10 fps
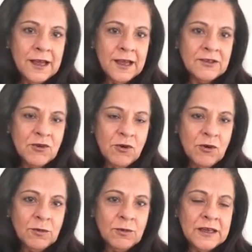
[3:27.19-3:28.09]
and
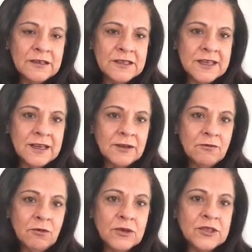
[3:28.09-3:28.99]
always
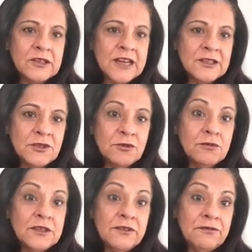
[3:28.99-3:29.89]
saying, what could I do
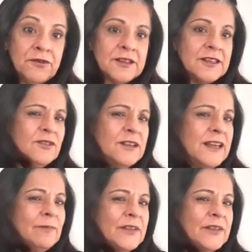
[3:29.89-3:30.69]
differently?